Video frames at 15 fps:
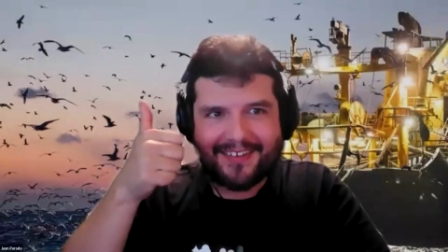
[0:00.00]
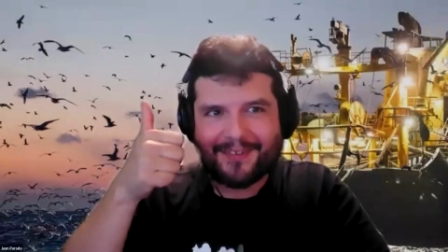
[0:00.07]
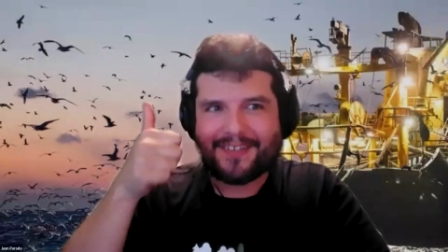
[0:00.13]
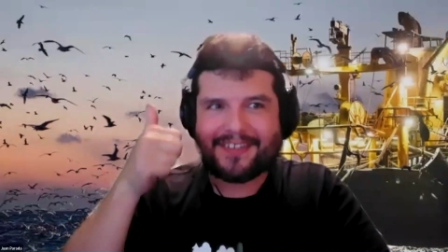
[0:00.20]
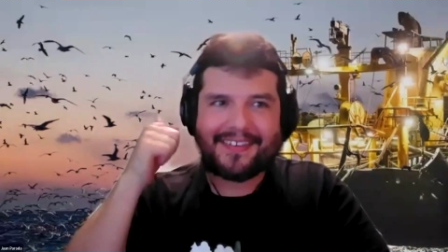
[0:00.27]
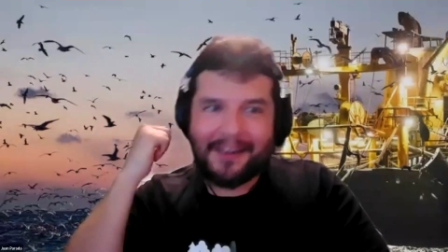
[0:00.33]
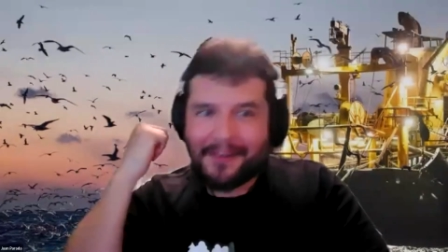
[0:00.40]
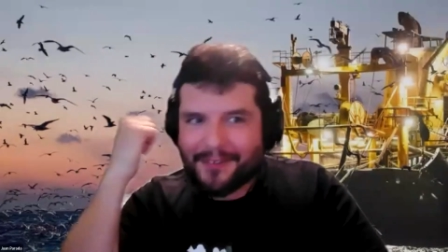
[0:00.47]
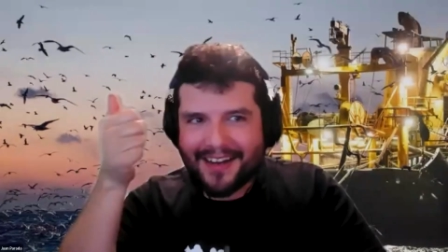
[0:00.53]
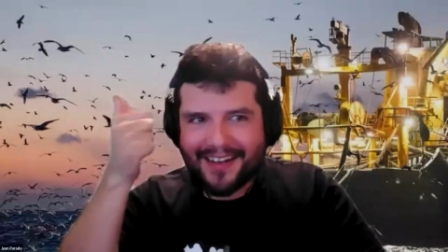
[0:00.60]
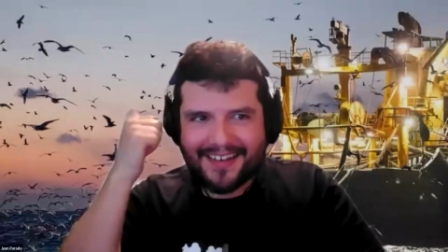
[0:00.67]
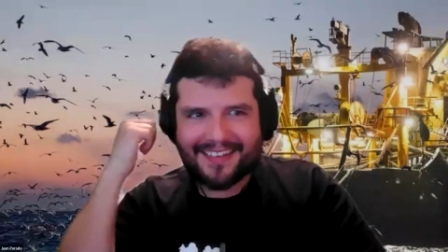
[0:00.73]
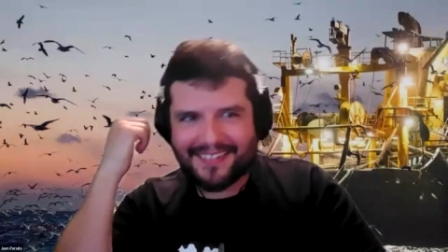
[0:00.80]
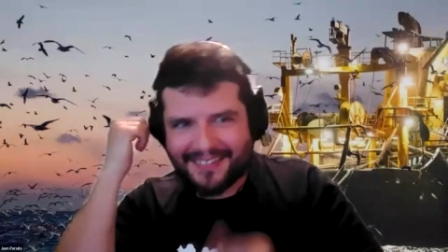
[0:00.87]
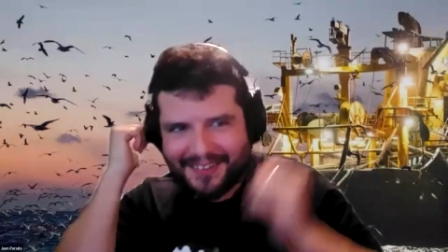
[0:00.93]
So it sounds
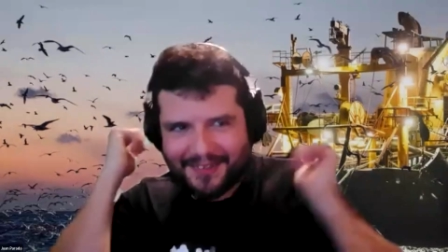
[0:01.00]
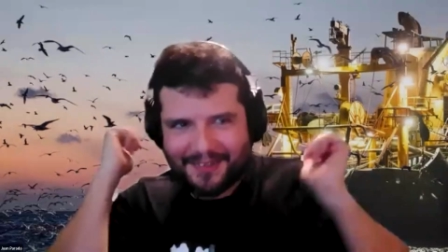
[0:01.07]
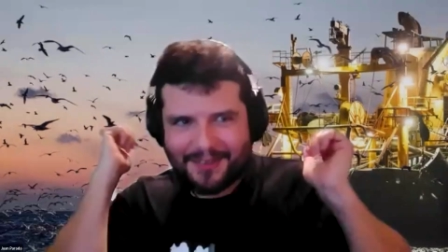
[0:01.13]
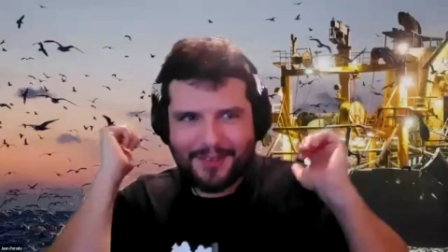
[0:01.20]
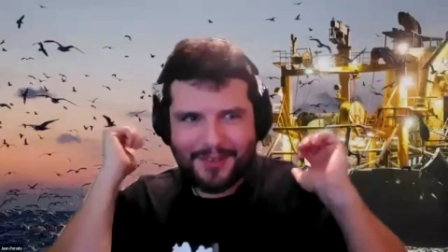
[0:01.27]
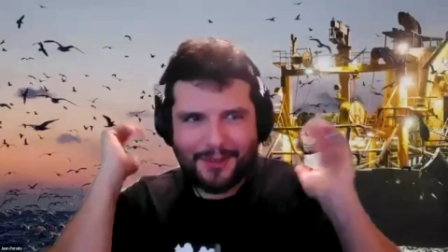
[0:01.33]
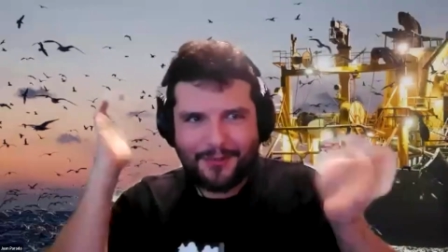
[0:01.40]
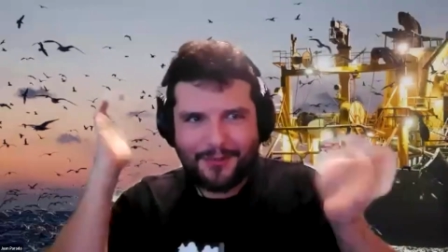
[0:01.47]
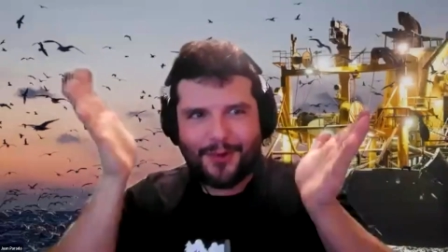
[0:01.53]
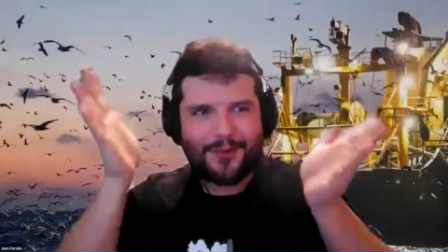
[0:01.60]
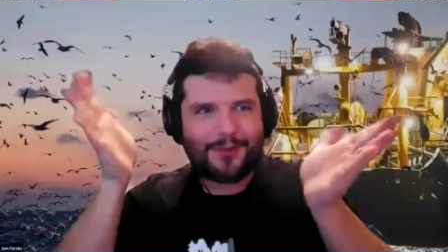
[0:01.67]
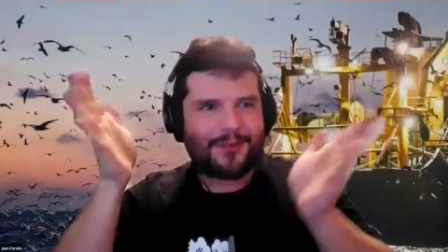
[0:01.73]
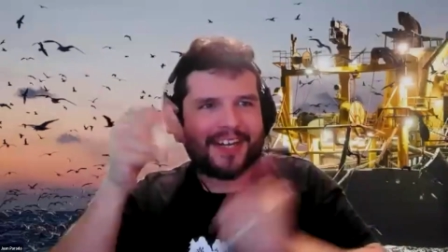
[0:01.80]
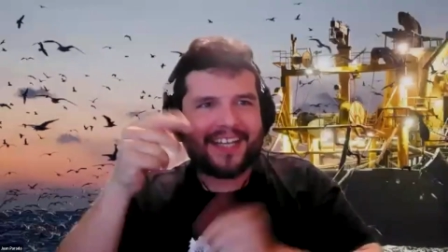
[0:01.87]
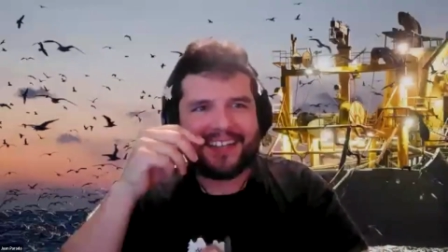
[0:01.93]
like you've
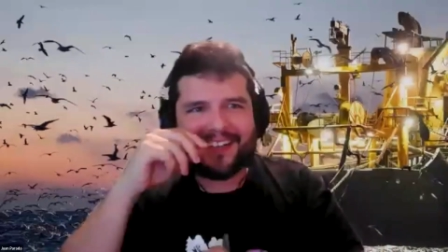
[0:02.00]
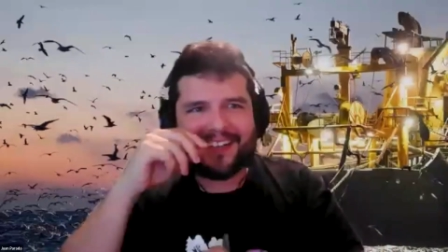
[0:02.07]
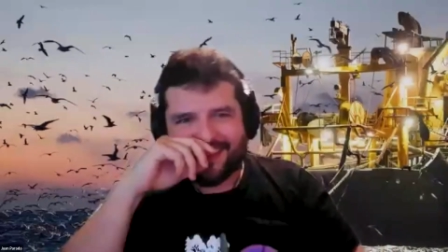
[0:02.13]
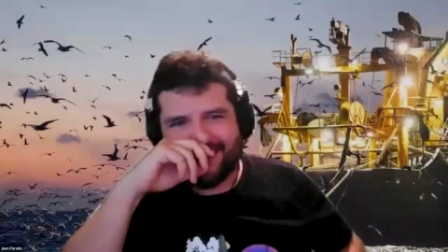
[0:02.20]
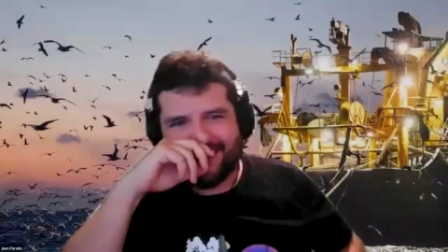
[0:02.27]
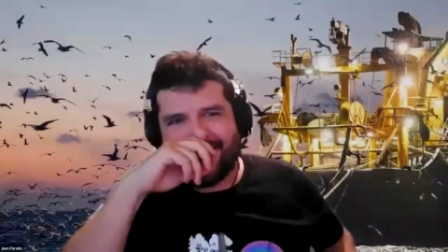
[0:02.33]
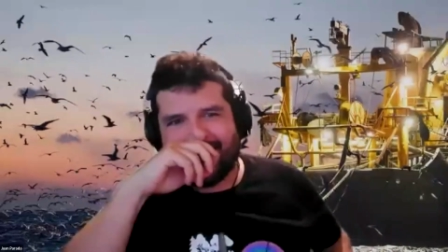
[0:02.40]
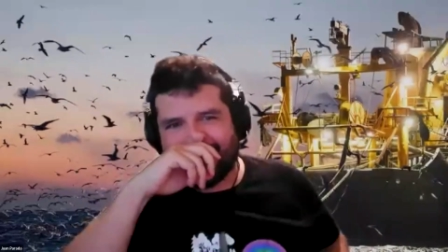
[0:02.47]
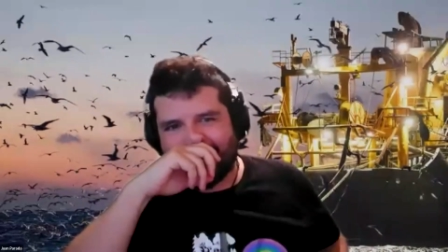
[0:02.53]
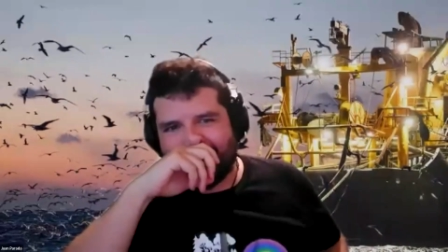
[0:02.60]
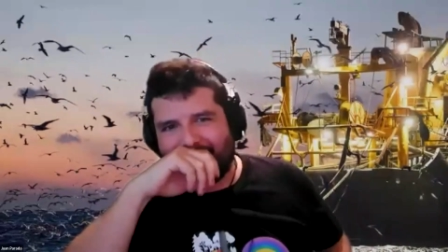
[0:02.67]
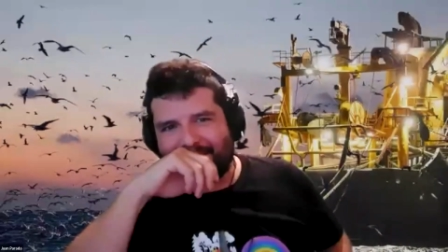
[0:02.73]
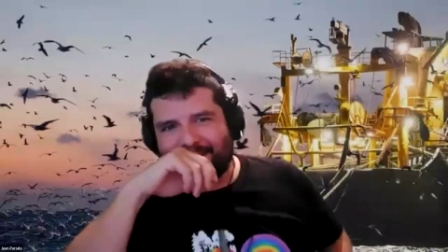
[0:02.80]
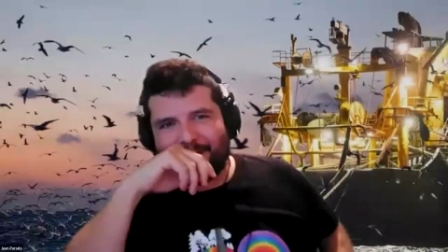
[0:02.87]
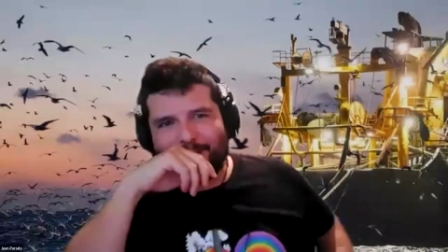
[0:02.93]
already got
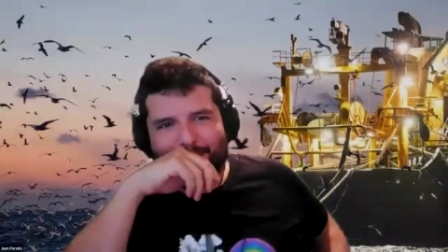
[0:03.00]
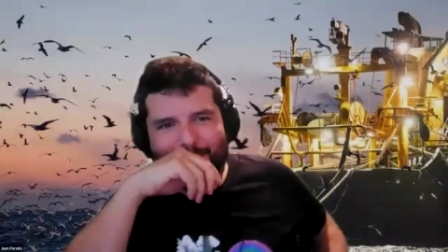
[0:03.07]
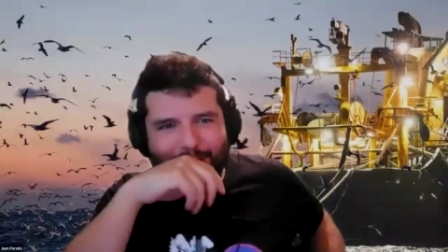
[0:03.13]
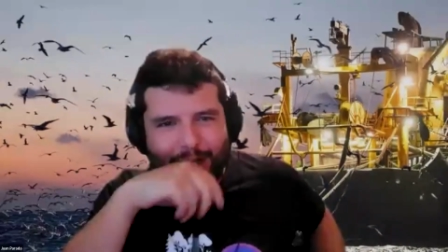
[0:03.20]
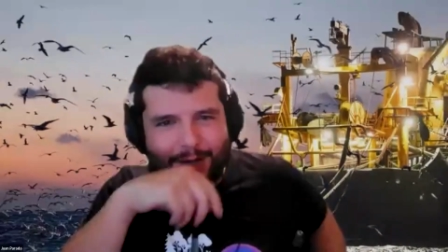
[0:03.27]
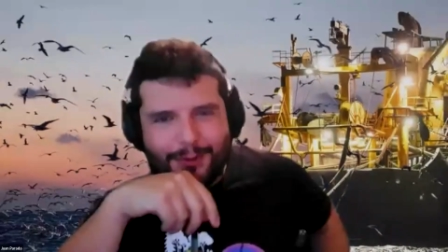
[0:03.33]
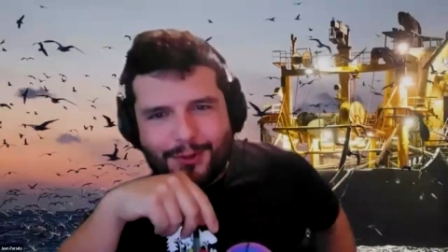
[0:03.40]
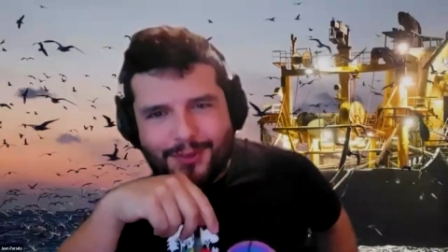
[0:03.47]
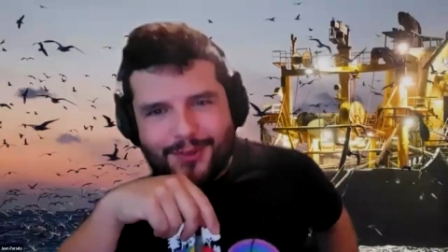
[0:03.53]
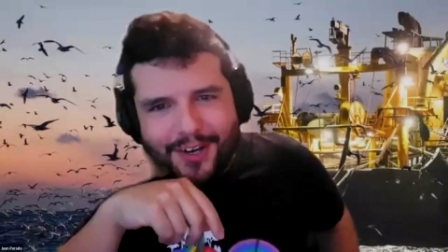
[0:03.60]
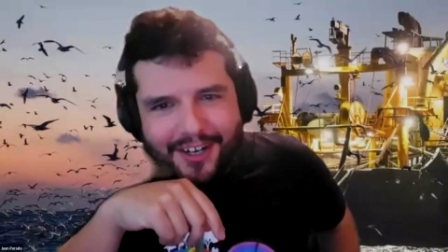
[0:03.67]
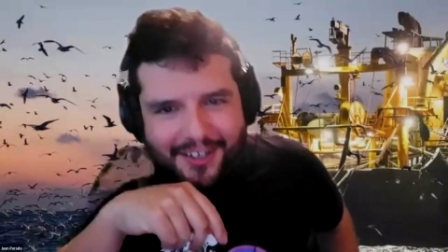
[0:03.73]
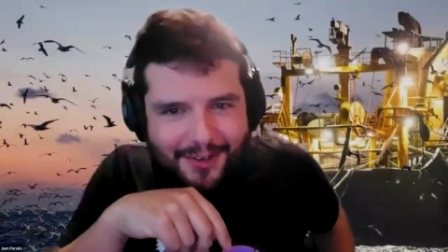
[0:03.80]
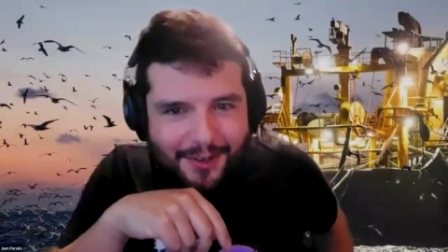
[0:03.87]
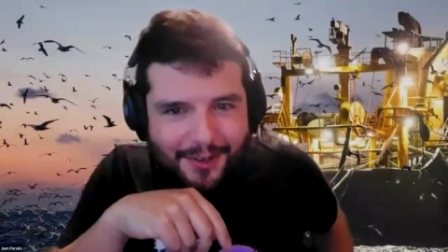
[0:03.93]
a good
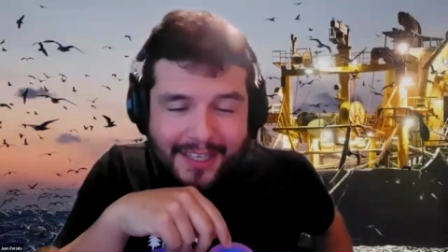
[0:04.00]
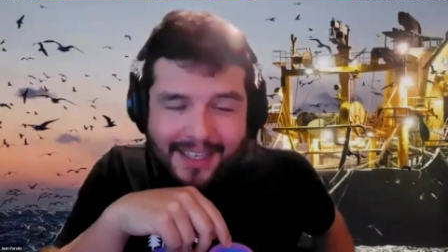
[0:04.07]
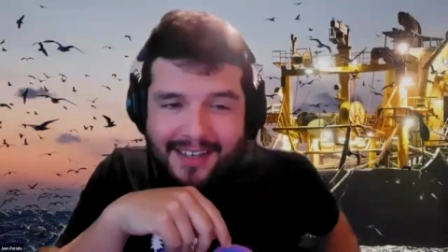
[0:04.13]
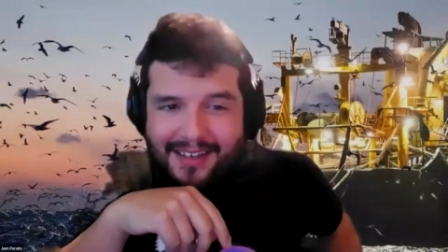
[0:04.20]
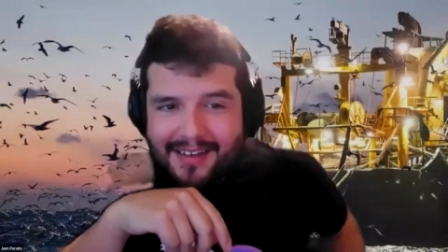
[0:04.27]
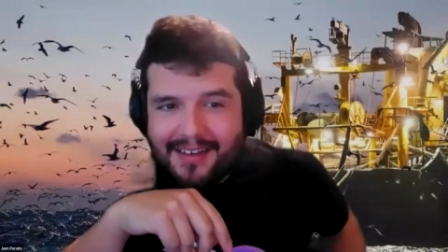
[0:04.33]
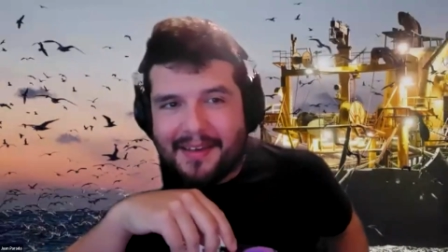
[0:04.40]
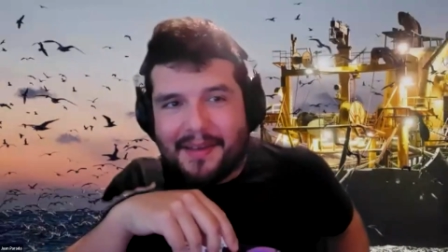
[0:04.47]
start going.